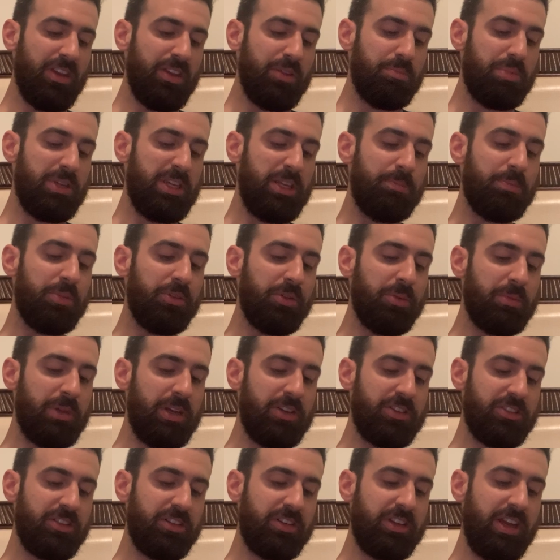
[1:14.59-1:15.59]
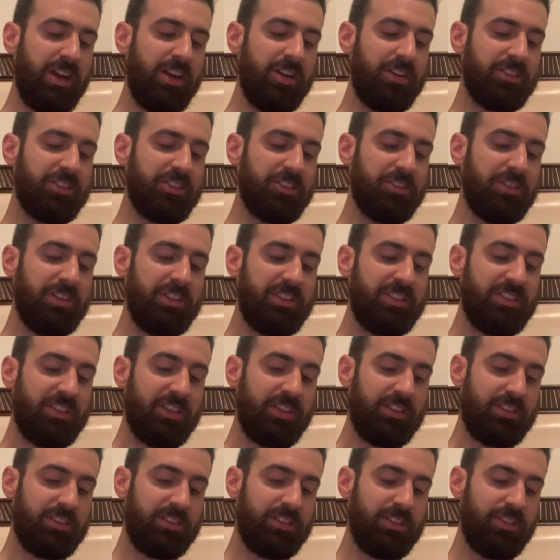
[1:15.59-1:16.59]
People measure
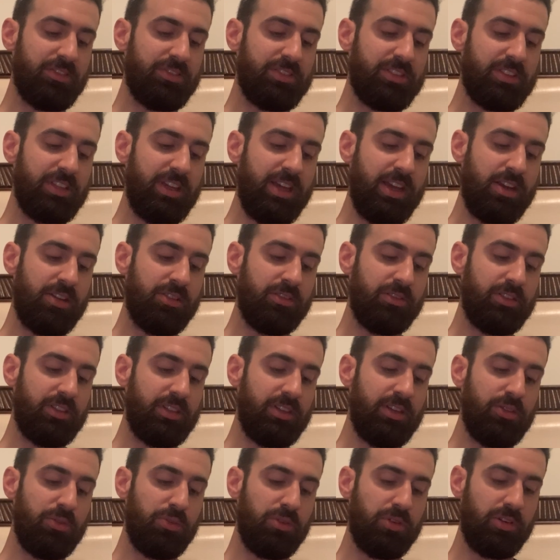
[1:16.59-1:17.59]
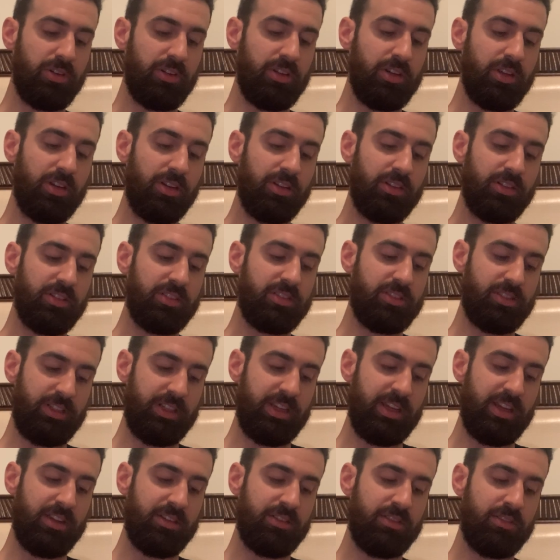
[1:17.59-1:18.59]
characteristics of sound in order to
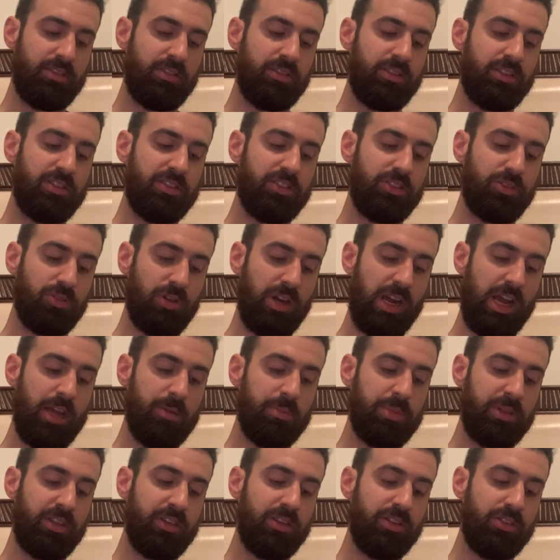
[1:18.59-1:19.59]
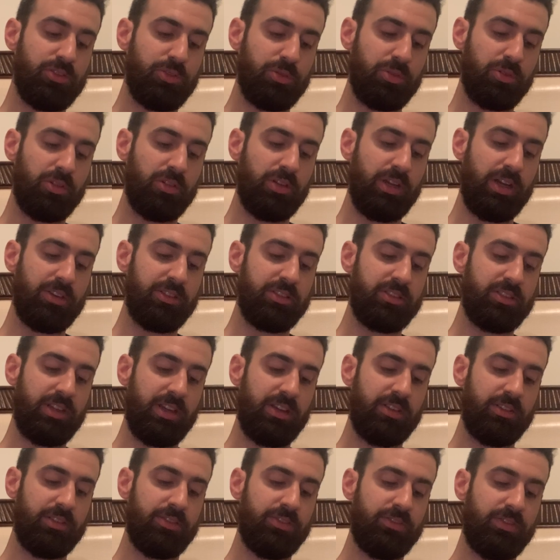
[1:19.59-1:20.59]
understand, describe, and control how
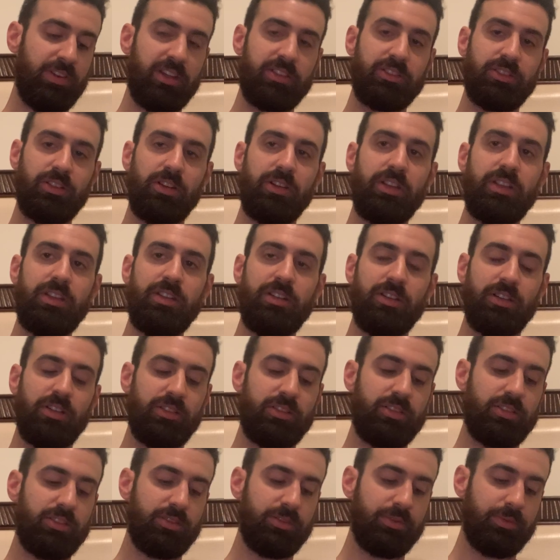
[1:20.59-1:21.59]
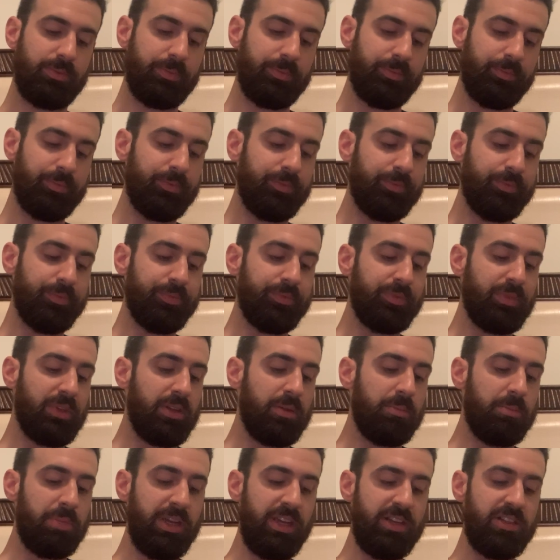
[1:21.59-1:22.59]
sound affects our ears.
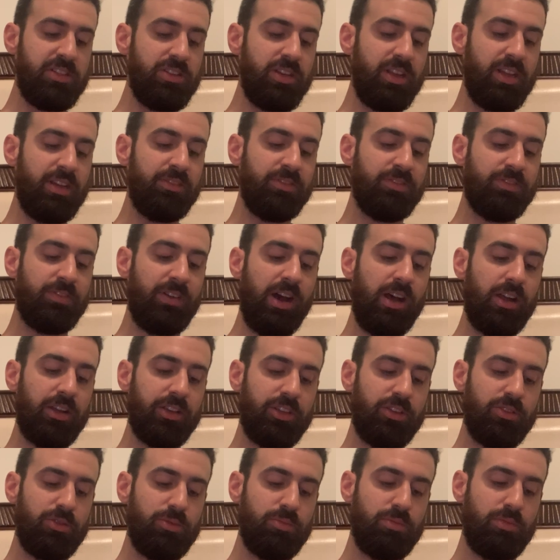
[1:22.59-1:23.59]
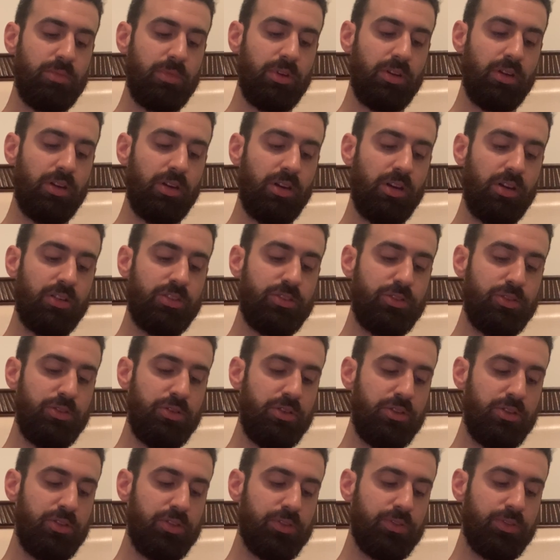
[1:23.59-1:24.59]
Pitch and volume are two
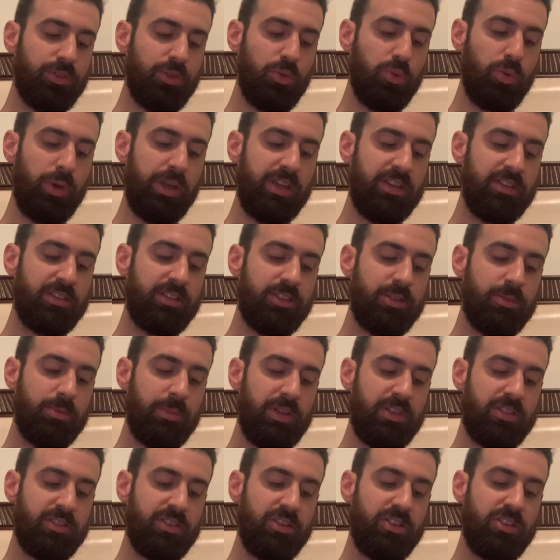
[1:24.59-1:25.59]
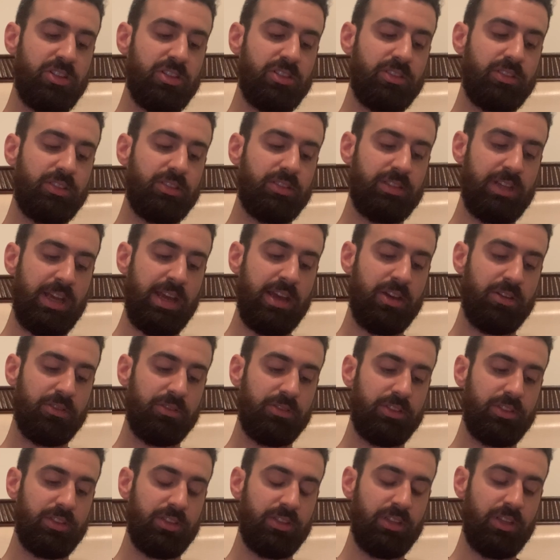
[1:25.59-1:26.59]
useful ways to measure
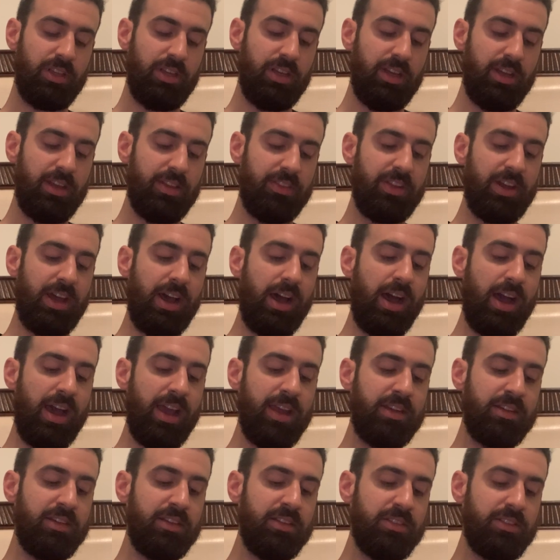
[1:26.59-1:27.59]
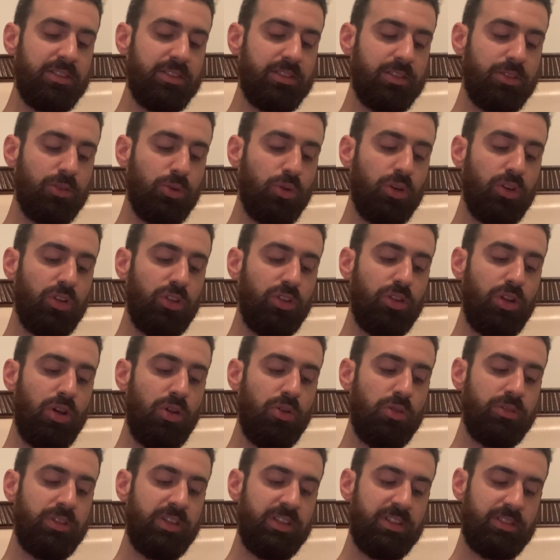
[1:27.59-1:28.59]
sound. The highness or
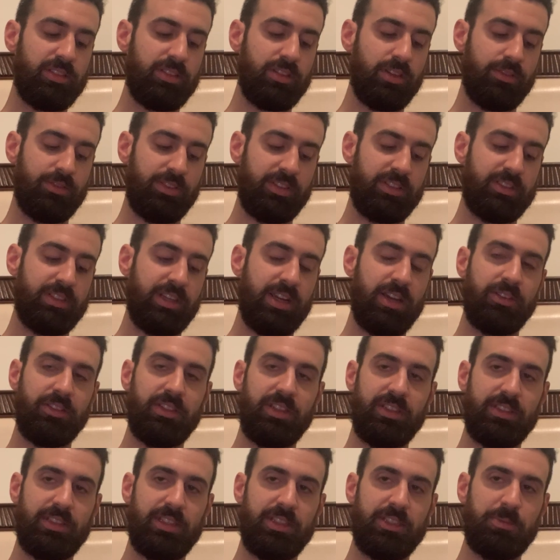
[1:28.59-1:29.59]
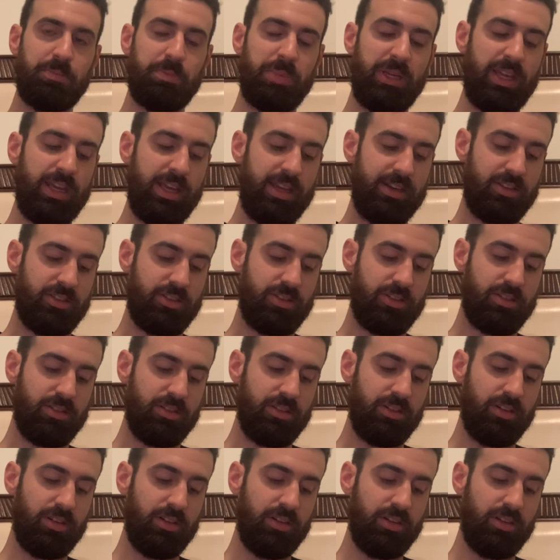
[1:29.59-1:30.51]
lowness of a sound is its pitch.